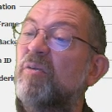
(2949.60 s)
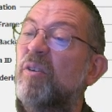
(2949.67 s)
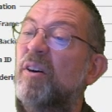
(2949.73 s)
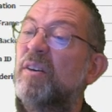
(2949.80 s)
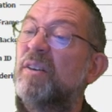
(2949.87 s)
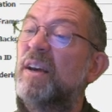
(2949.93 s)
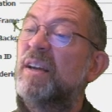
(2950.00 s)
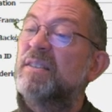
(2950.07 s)

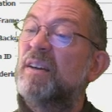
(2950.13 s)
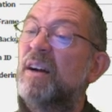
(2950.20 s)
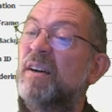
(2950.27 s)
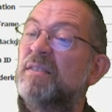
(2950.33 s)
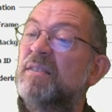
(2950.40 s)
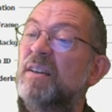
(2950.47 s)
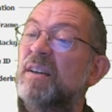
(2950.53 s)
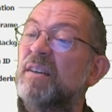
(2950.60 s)
want a
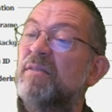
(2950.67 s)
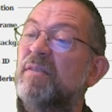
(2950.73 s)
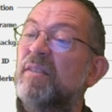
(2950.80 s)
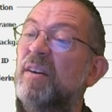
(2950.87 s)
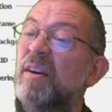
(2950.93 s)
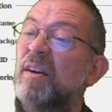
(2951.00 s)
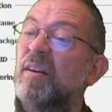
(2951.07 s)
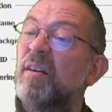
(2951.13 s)
sans serif,
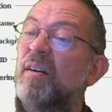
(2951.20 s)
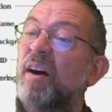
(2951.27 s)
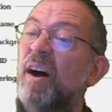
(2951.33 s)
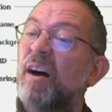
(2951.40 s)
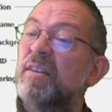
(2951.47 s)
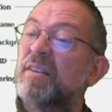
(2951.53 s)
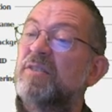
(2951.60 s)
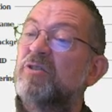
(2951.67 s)

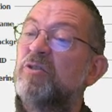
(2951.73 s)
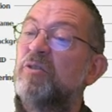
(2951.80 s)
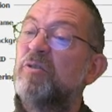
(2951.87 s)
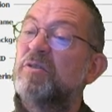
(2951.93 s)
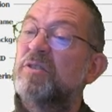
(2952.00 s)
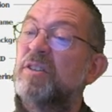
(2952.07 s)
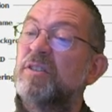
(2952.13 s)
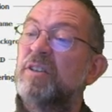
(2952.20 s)
I'll
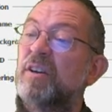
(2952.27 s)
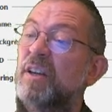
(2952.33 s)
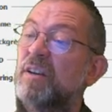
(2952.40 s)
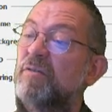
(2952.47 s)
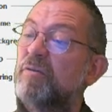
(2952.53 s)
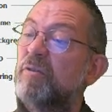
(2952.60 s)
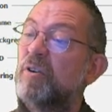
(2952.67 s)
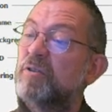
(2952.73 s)
choose the
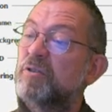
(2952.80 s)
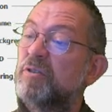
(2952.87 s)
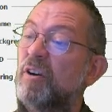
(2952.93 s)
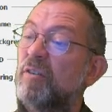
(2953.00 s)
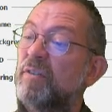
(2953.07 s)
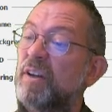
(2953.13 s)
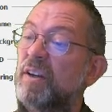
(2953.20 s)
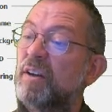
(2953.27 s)
serif version
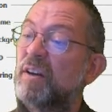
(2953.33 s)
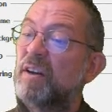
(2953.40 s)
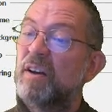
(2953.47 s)
of it.